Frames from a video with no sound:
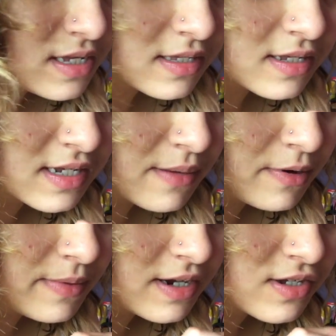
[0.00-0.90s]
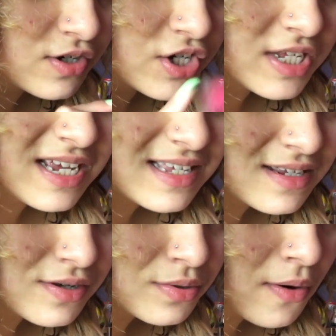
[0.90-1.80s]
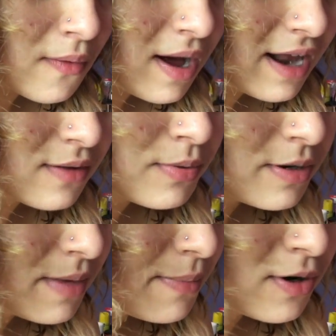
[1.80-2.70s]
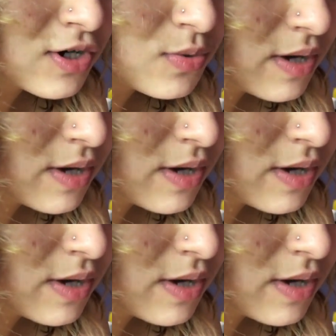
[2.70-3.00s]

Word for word: these in the summer because they're just easy to throw on, put in my purse,